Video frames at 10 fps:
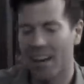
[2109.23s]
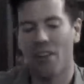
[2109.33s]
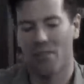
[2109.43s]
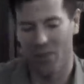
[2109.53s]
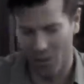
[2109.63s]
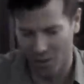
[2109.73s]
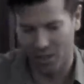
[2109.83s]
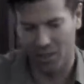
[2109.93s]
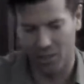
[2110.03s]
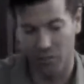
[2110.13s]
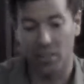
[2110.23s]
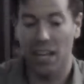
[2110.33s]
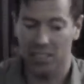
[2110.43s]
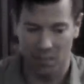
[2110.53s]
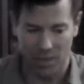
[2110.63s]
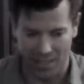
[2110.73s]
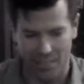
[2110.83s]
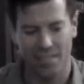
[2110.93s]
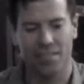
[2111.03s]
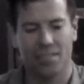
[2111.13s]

now they're no longer aloof, which actually means,